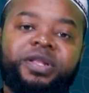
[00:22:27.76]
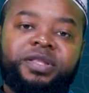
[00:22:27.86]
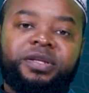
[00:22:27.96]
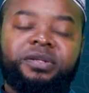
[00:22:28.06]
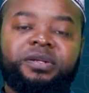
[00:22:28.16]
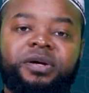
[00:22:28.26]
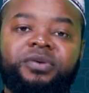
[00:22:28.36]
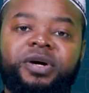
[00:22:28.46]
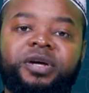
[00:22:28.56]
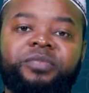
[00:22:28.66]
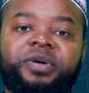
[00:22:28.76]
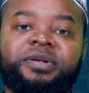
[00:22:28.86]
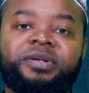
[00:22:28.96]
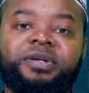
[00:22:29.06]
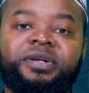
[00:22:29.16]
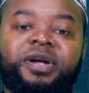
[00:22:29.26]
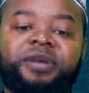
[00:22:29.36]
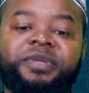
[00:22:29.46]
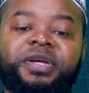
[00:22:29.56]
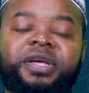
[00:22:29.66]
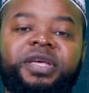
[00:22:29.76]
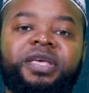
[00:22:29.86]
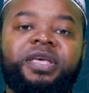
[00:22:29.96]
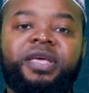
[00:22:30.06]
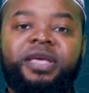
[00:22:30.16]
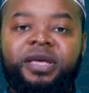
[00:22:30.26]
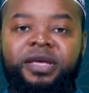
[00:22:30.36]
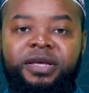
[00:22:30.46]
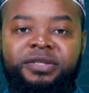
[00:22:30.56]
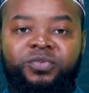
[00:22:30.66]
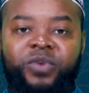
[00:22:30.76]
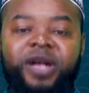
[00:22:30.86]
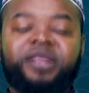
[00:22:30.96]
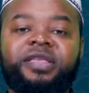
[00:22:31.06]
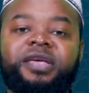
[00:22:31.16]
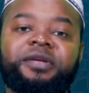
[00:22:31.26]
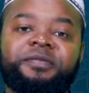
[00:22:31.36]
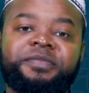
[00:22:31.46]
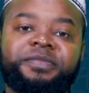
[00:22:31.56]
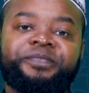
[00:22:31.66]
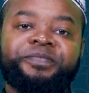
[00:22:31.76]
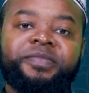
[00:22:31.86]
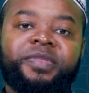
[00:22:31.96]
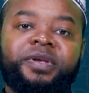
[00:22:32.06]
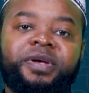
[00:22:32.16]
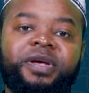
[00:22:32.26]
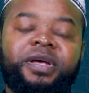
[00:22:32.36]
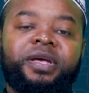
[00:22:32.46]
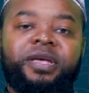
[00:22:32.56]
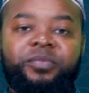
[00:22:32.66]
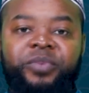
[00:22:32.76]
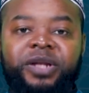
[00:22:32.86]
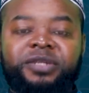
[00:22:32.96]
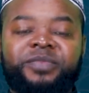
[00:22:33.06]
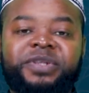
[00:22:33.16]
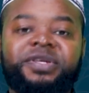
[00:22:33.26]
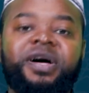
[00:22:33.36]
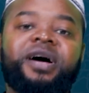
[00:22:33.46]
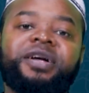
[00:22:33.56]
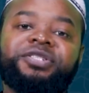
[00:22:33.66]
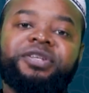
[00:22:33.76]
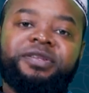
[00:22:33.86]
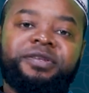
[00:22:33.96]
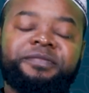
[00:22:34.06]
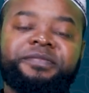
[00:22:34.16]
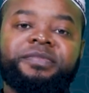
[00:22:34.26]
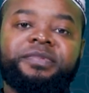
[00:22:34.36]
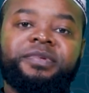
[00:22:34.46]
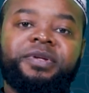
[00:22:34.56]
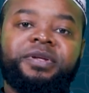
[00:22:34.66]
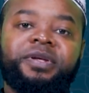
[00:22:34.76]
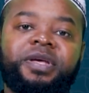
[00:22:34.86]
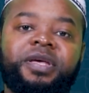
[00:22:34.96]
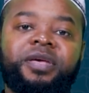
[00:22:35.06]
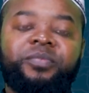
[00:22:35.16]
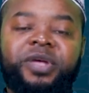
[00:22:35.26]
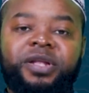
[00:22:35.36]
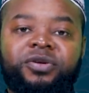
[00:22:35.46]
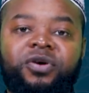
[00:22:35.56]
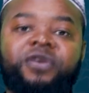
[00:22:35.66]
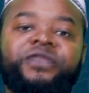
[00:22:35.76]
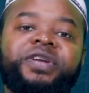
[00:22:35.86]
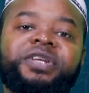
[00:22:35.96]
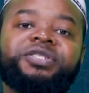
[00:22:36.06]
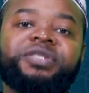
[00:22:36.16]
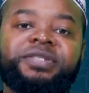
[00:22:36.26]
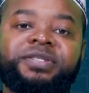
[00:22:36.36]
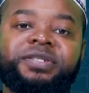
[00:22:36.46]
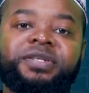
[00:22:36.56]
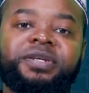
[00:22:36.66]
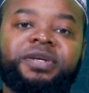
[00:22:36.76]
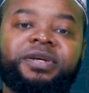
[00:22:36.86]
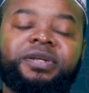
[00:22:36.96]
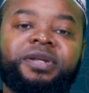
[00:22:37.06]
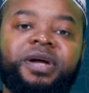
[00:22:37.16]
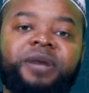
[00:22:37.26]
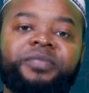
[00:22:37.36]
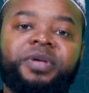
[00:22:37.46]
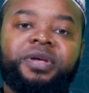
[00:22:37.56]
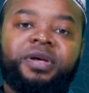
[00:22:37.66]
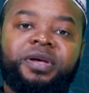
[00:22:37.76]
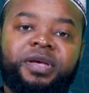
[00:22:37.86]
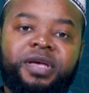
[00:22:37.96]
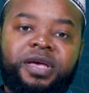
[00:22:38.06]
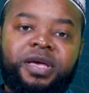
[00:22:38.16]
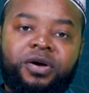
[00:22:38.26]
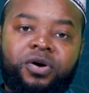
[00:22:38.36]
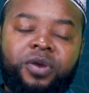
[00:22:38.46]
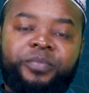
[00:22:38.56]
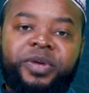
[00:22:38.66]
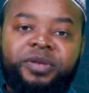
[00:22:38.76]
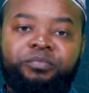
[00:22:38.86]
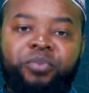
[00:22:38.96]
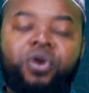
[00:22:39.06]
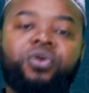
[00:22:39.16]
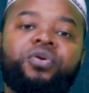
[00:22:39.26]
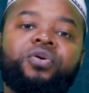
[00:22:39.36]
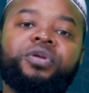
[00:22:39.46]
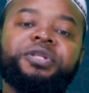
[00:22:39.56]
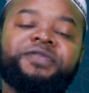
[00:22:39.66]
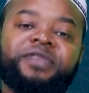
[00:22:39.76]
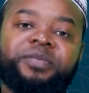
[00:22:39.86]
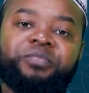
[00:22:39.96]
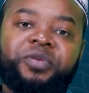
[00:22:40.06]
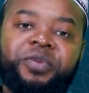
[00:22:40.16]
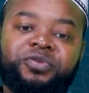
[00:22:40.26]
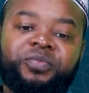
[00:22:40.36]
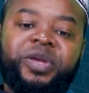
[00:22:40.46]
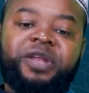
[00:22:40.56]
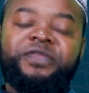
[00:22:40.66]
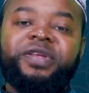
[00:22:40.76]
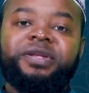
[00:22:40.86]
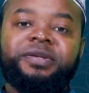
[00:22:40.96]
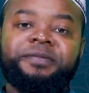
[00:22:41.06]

Allahu Akbar. Now he is wealthy. He built masajid. He built orphanages. Now, he opened boreholes for the people to benefit.